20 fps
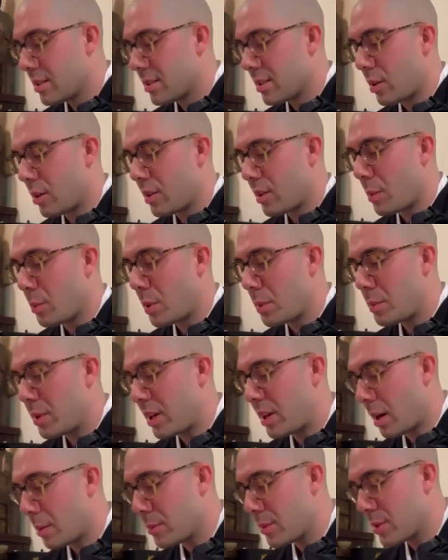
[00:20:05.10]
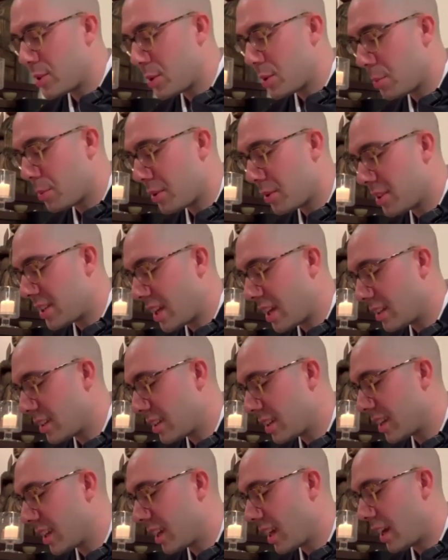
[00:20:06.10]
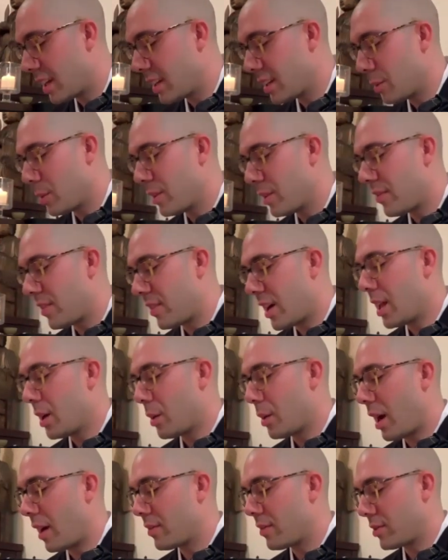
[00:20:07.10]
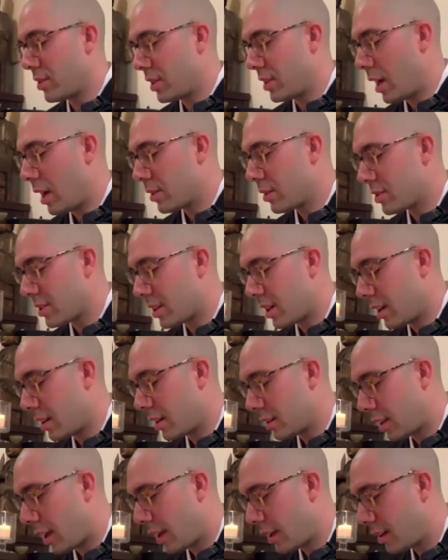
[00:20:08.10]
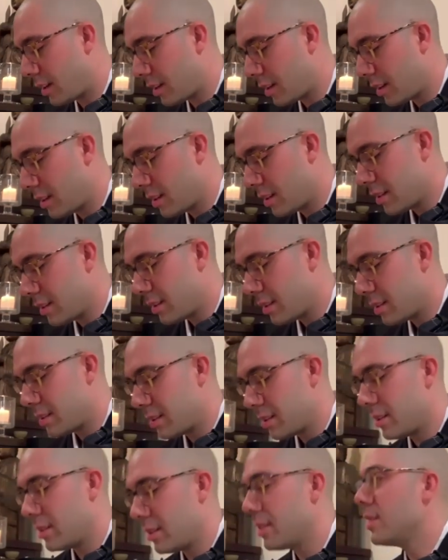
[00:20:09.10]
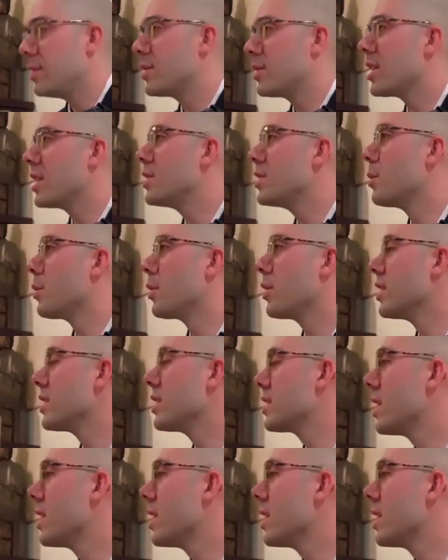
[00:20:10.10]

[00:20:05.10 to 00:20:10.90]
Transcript: So then we become the superintendent again, and we follow after Yashan, like, You said you were going to